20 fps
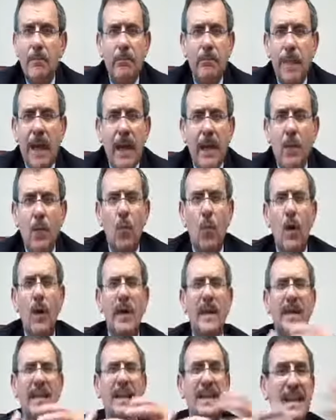may
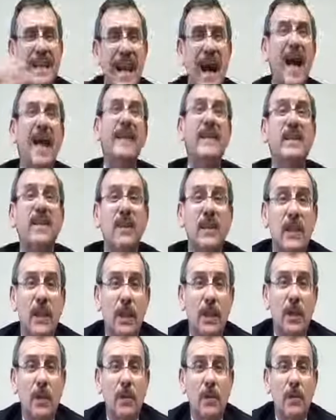want not to
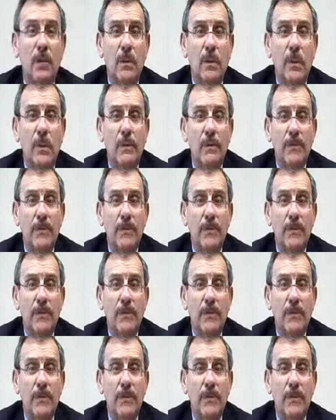go